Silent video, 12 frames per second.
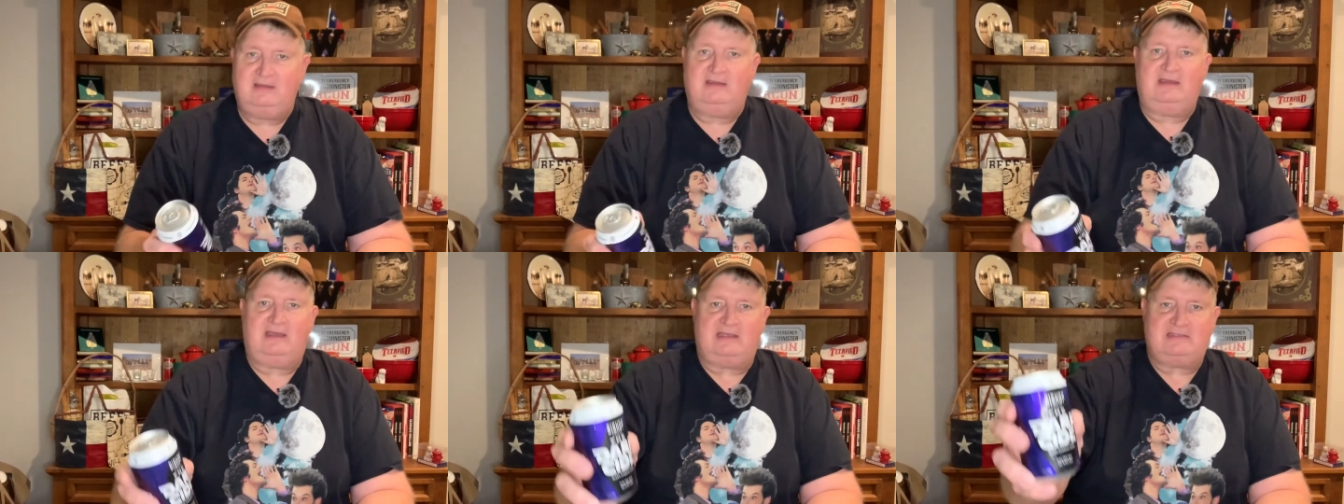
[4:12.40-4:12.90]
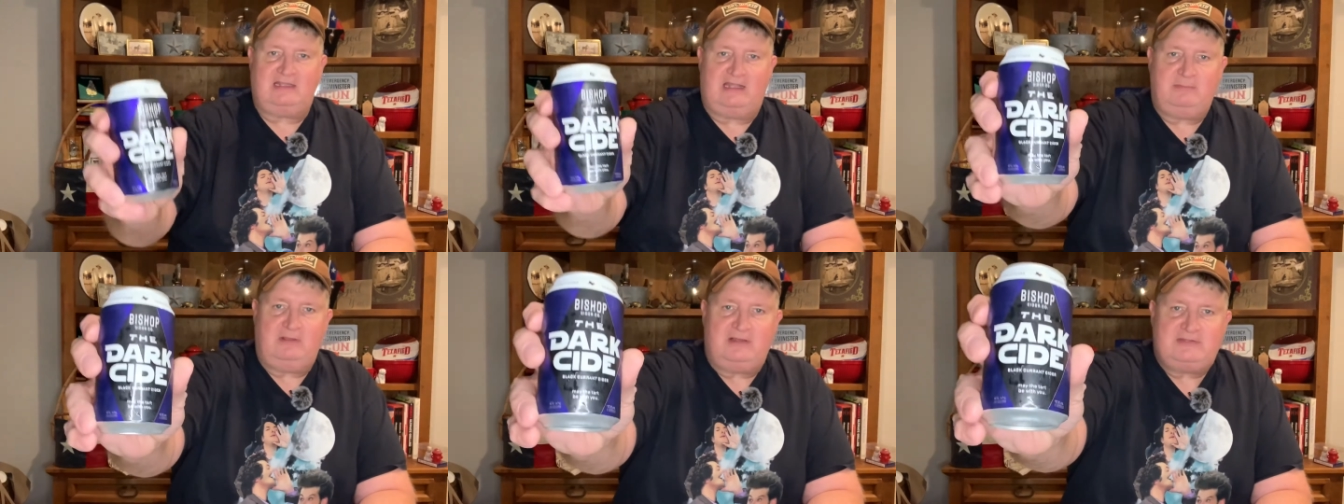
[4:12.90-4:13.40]

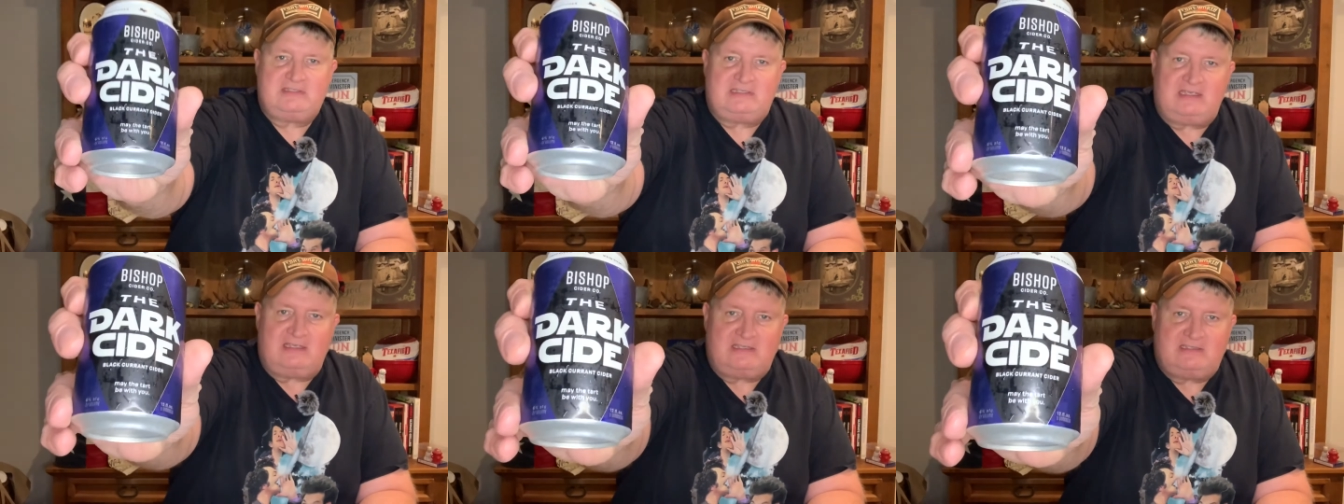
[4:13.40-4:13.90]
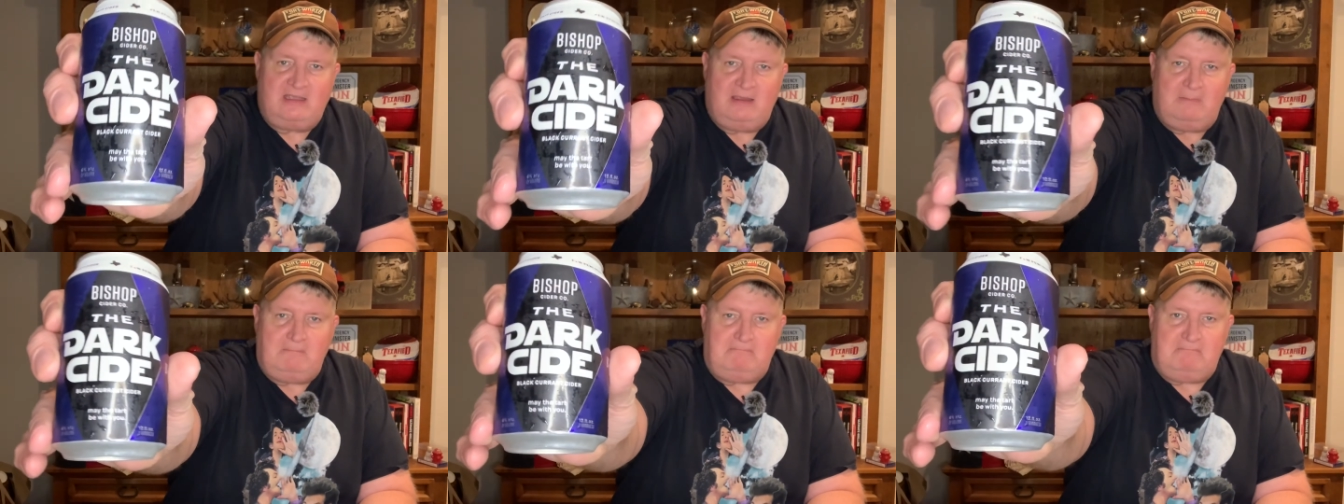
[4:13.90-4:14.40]
label also says,
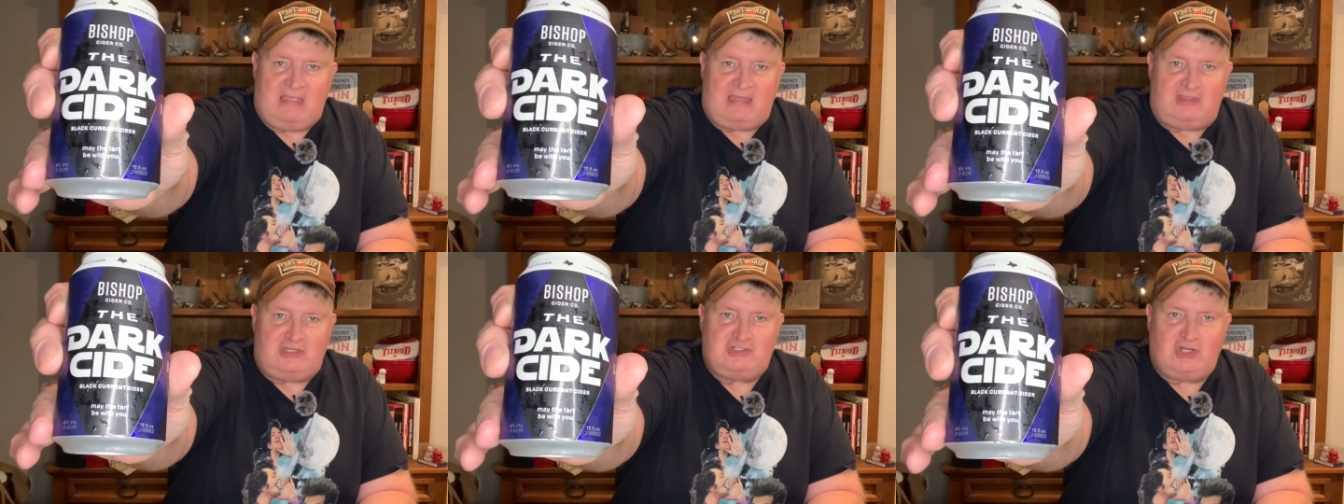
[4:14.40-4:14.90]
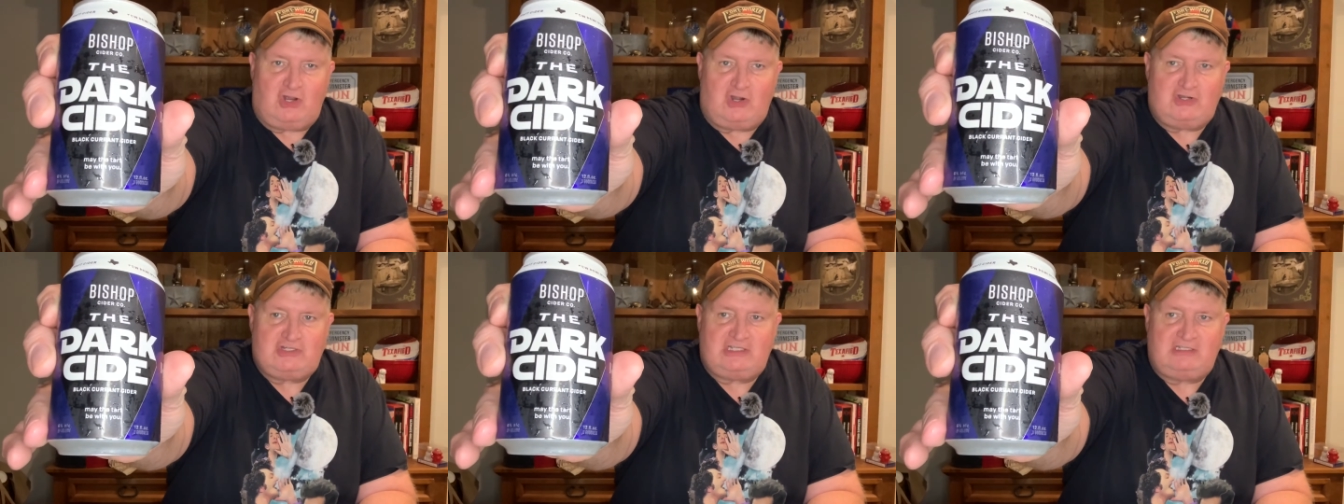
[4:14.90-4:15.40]
may the
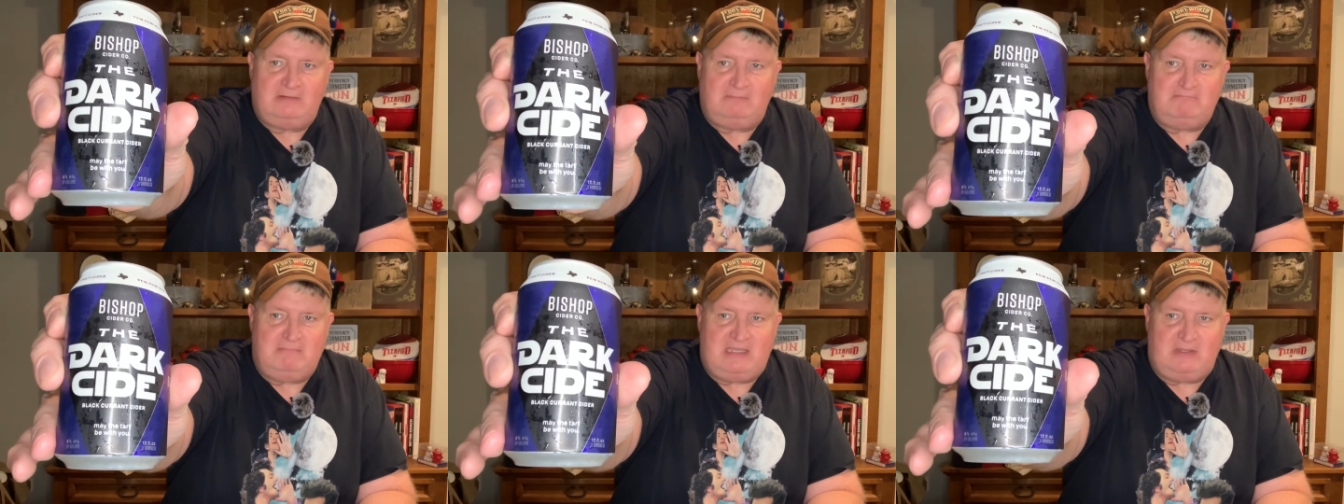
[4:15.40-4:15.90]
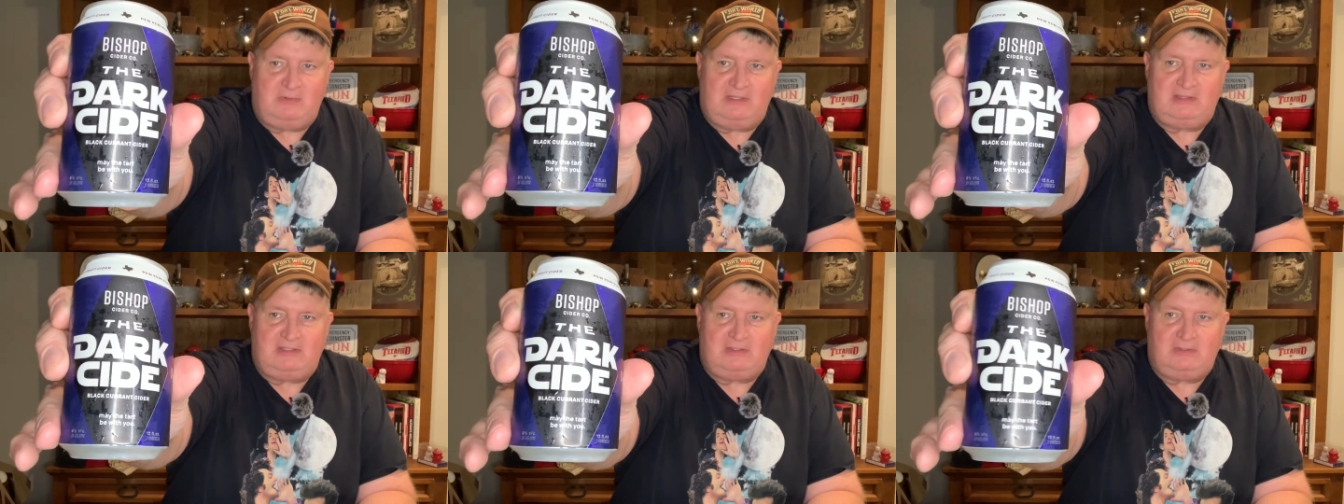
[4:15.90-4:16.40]
tart be
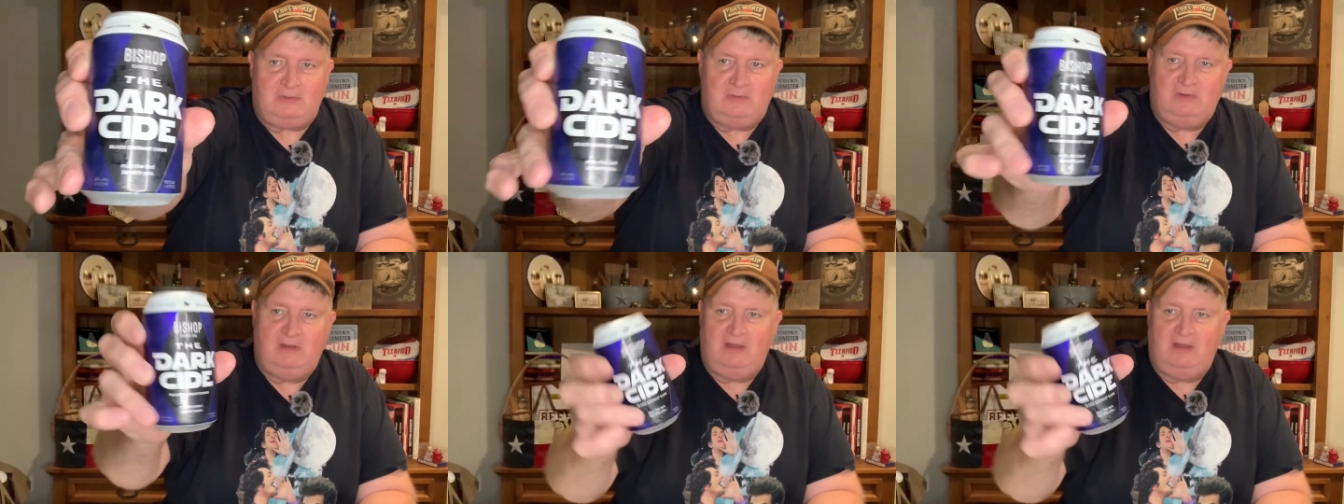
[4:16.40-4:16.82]
with you,